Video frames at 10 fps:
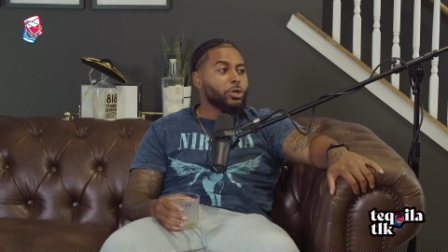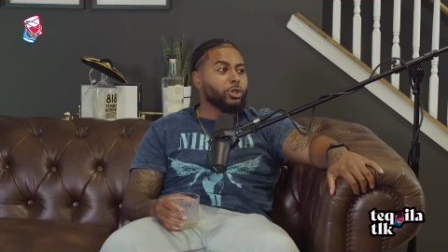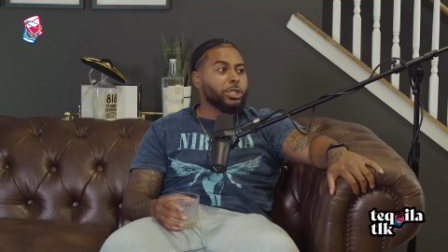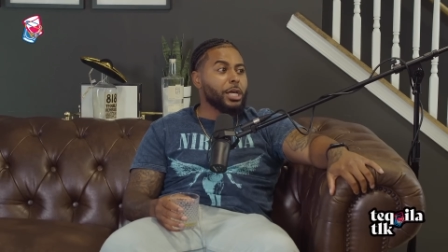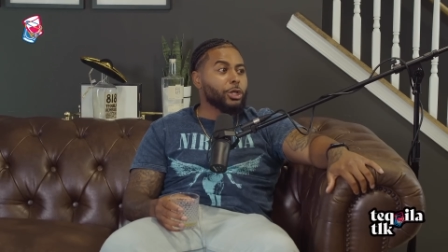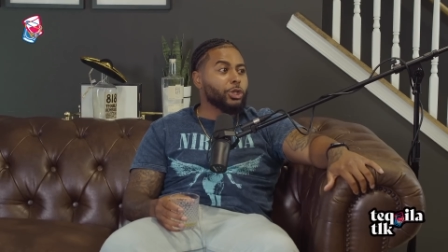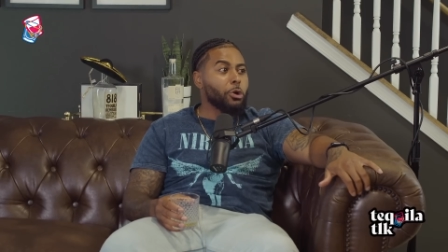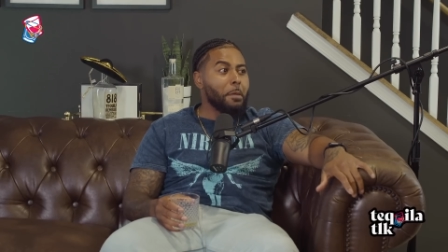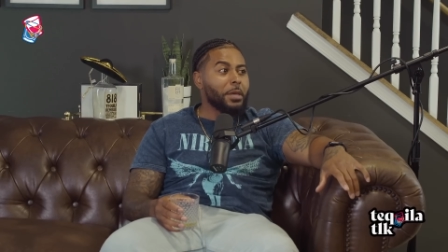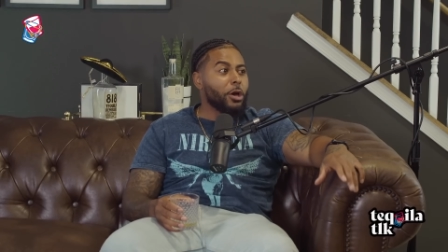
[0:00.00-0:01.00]
So she's like
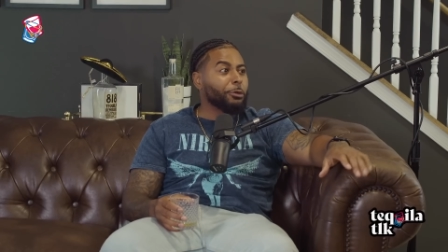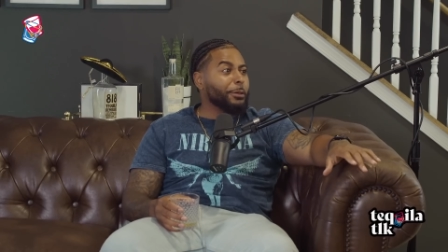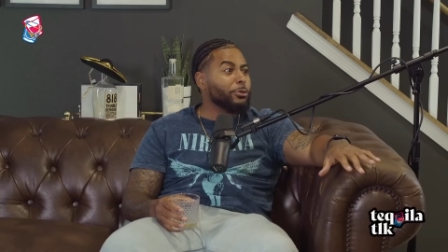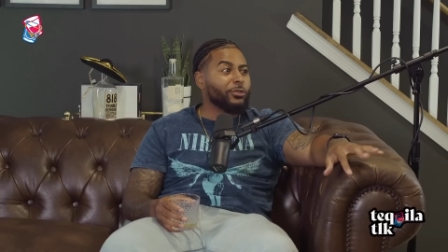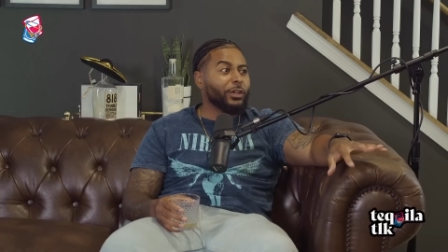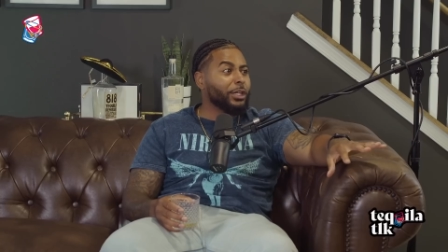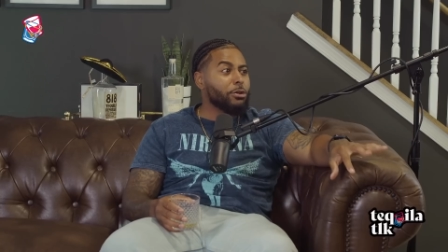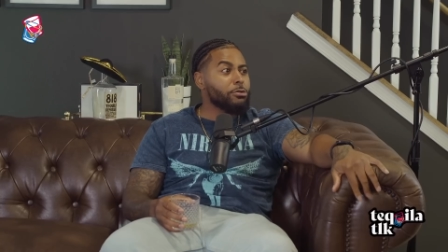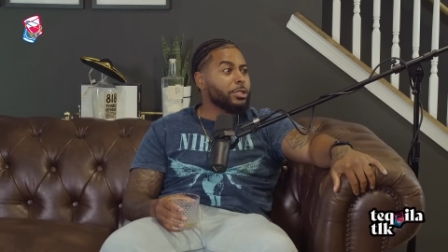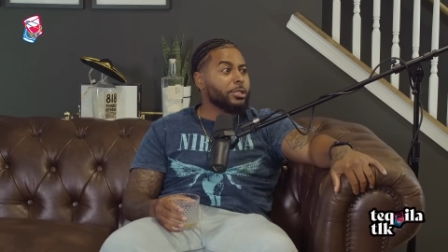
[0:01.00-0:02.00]
showing me other people's
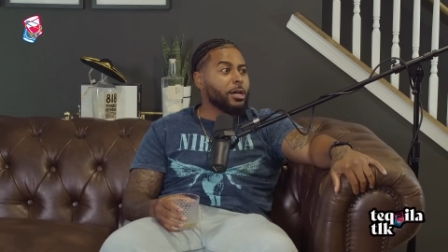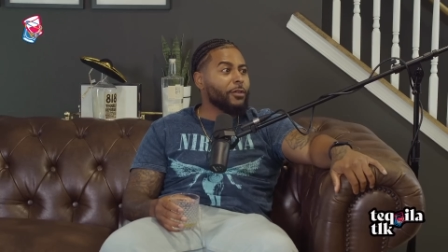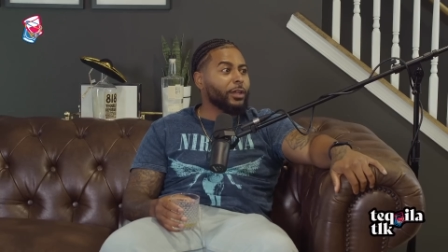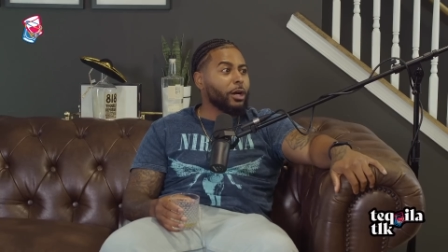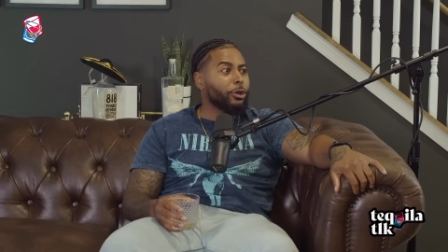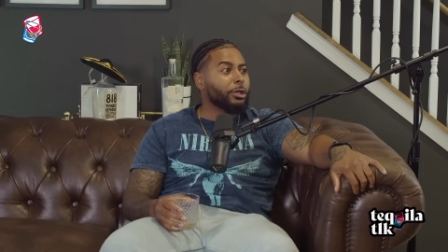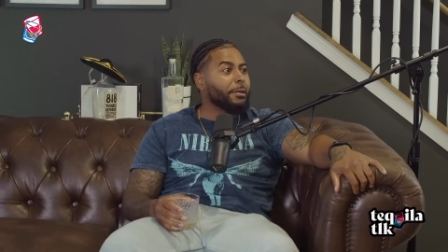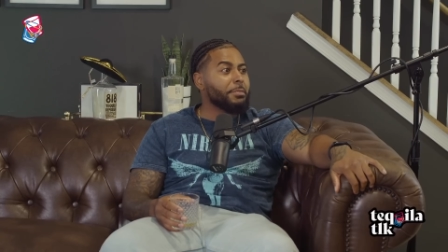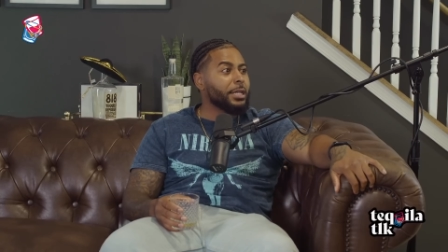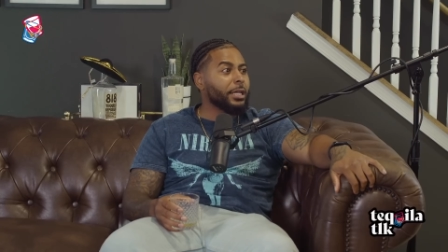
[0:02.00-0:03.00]
videos and stuff, like other
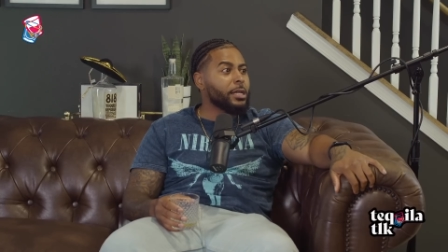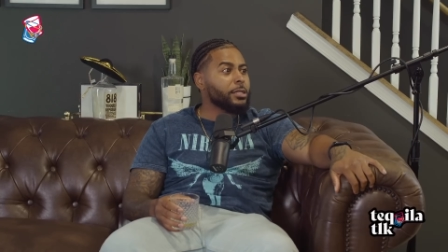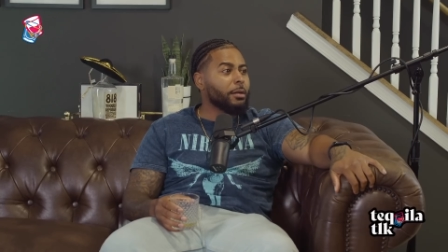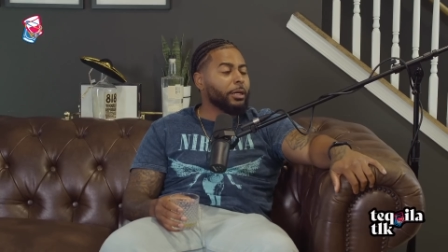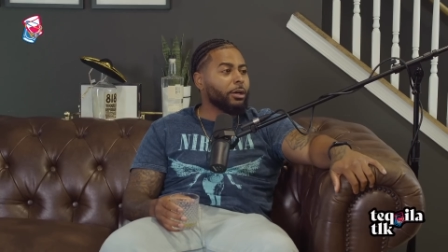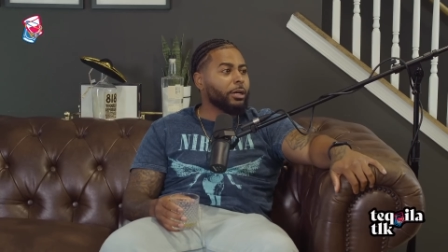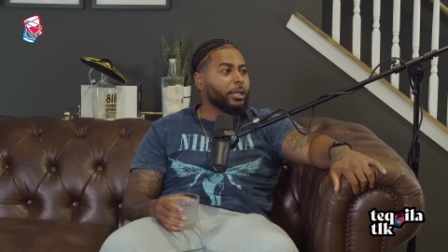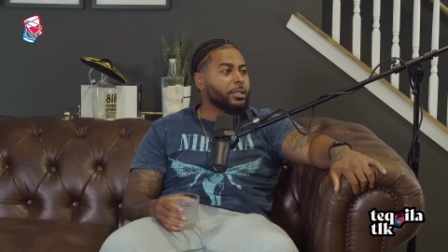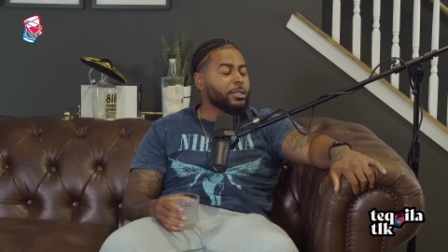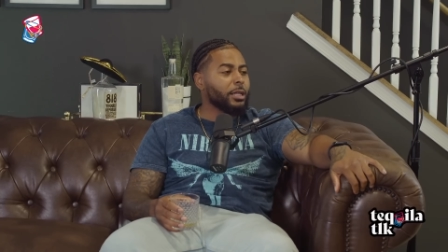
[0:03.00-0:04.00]
comedians. And I'm like, okay,
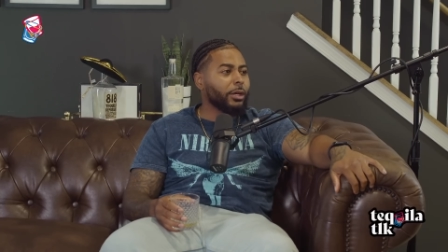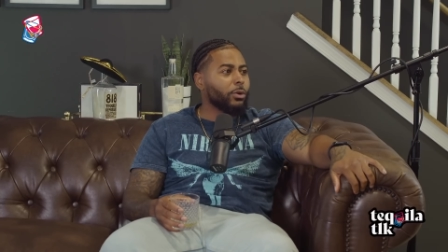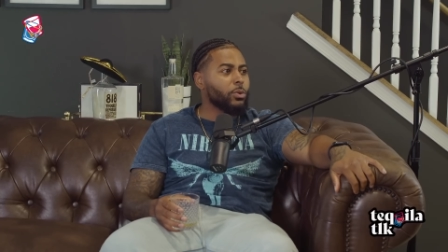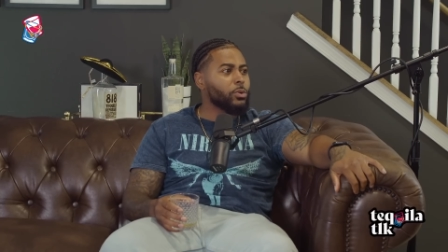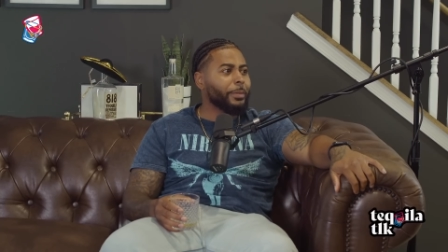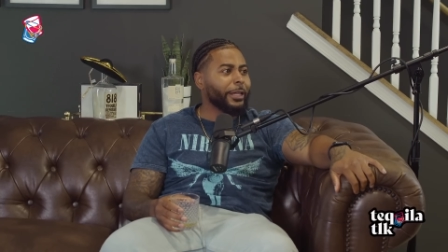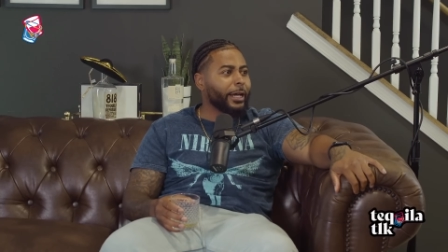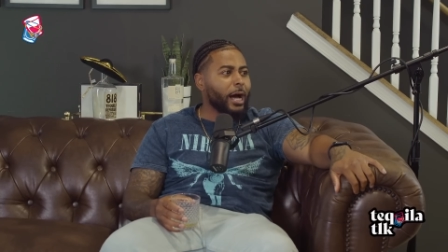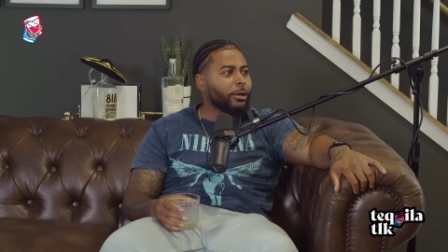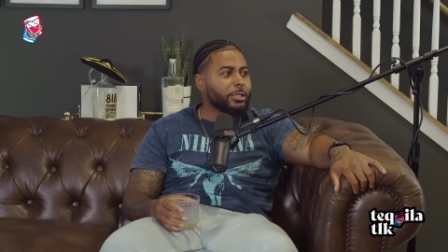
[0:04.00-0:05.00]
this is like cool, but
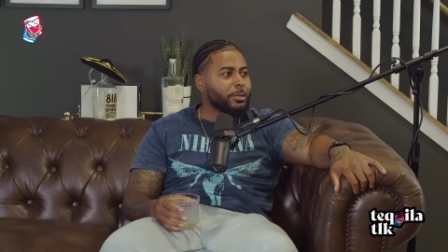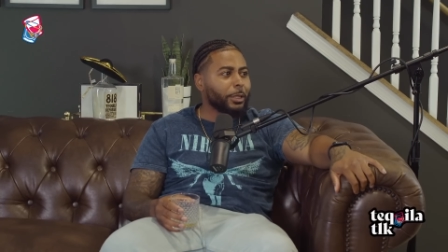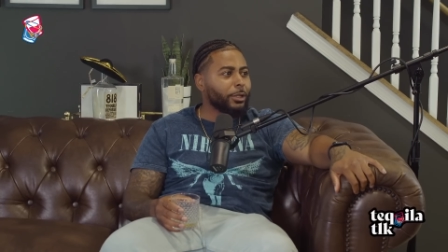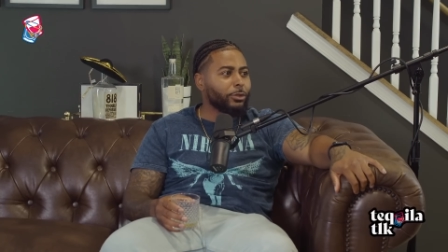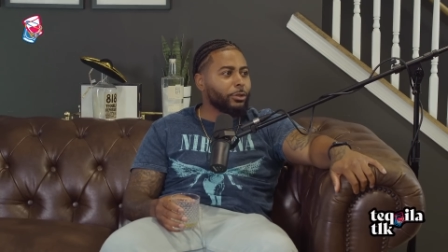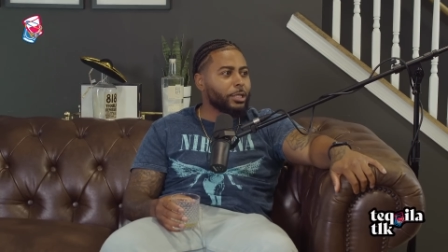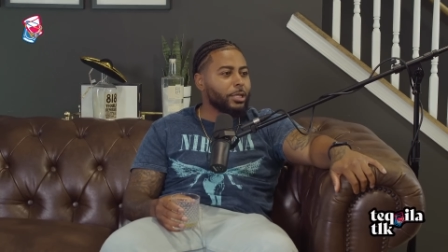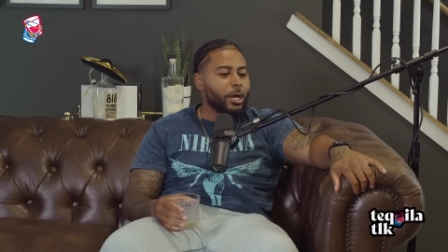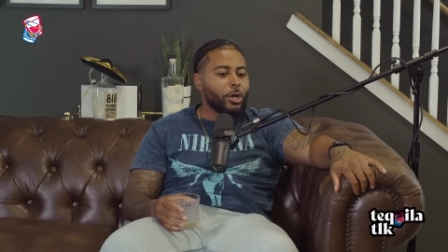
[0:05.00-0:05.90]
like, how does somebody do this?